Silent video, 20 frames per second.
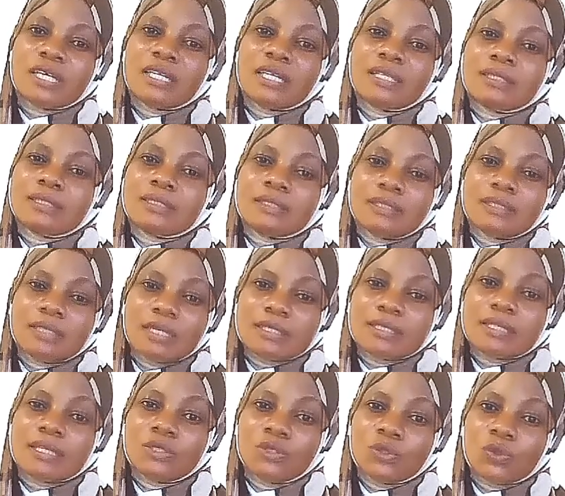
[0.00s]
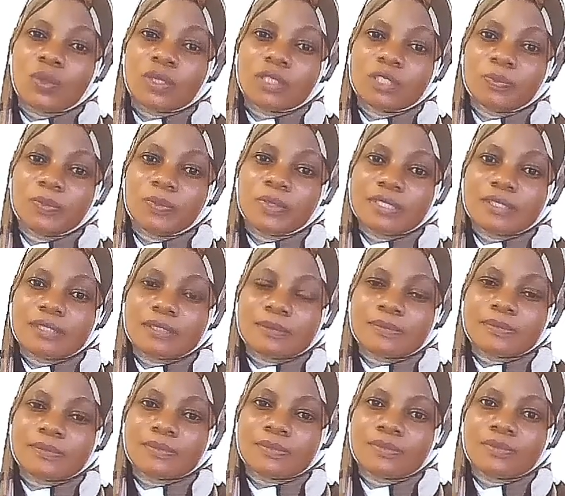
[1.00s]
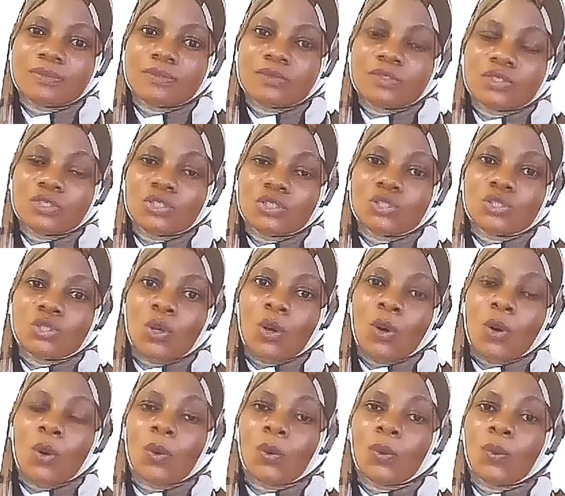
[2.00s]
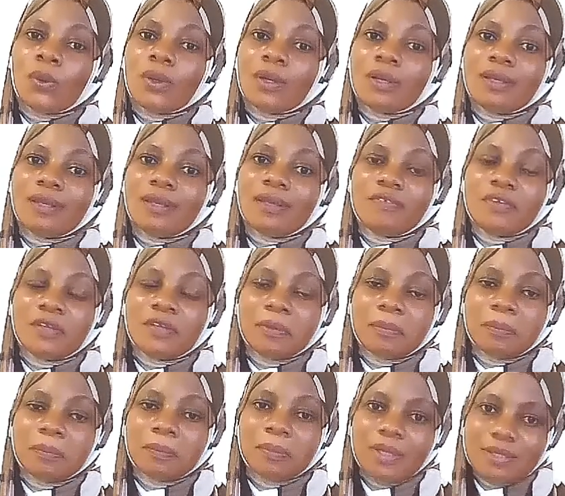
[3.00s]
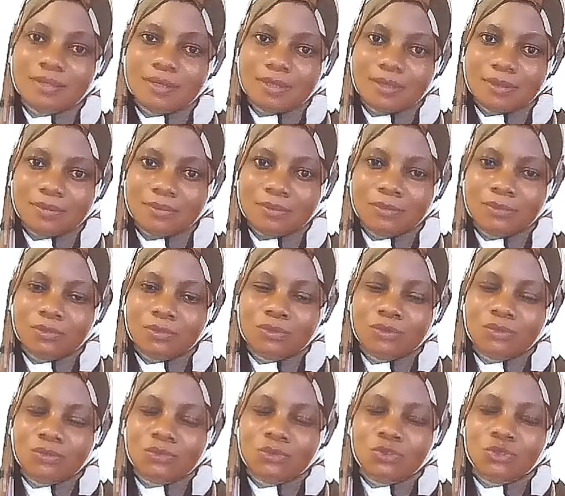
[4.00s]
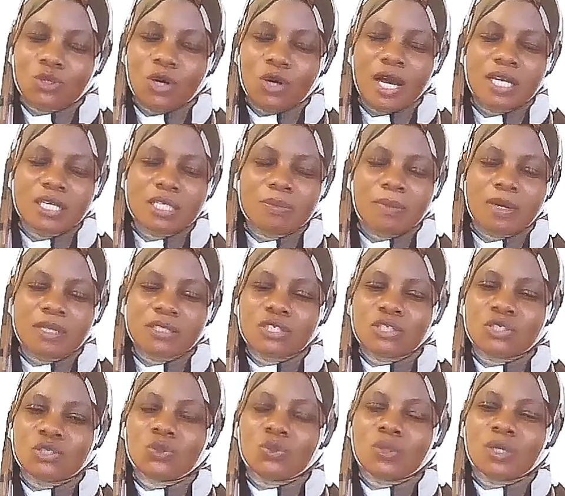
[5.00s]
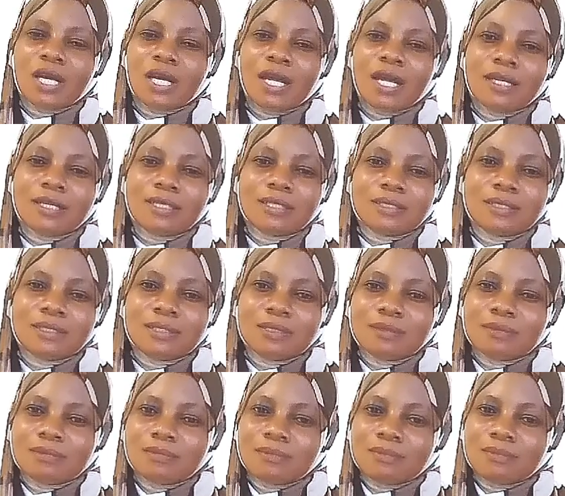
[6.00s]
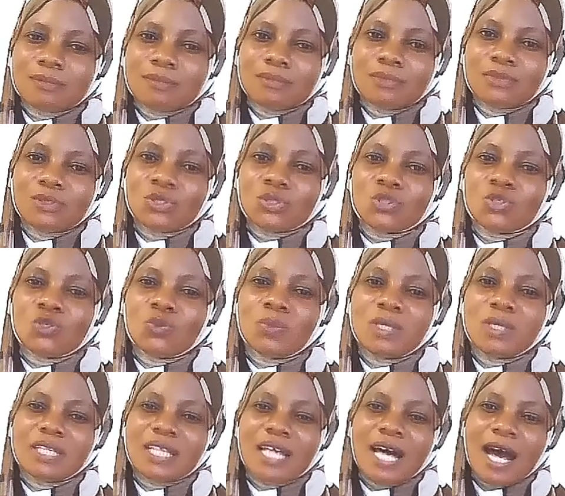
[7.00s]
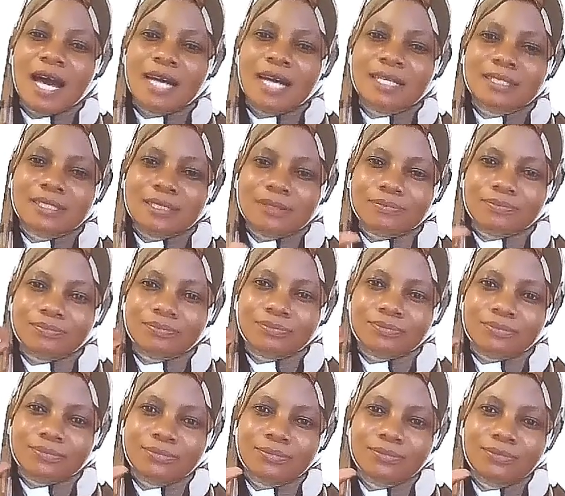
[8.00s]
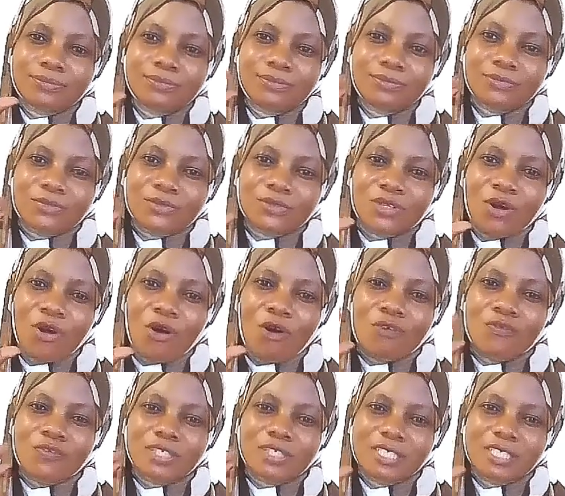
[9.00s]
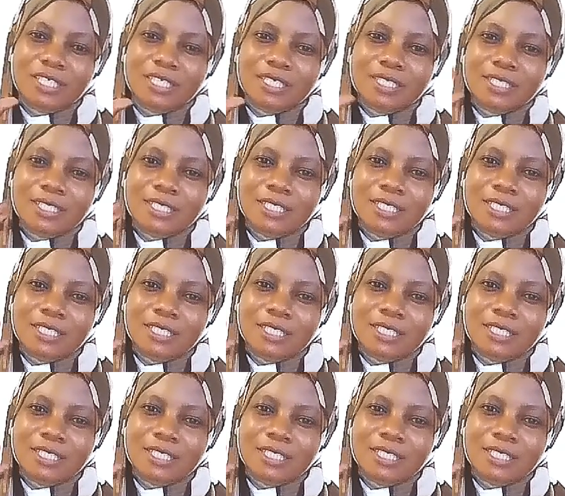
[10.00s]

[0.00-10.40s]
and yes, they do want peace. So give him peace. Try as much as you can not to be that overly